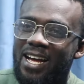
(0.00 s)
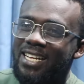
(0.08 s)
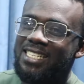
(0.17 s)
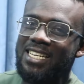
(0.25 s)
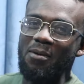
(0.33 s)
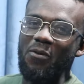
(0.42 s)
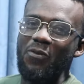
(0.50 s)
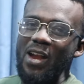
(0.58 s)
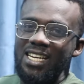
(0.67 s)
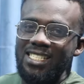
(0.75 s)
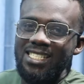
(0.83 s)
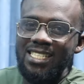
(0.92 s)
And the Sammy
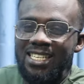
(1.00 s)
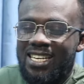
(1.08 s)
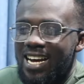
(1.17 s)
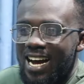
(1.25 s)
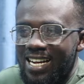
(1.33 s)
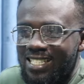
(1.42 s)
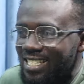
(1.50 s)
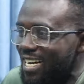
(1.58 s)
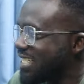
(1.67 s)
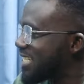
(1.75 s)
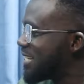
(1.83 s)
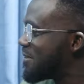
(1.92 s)
Flex, that's
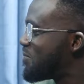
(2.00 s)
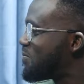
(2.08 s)
not say.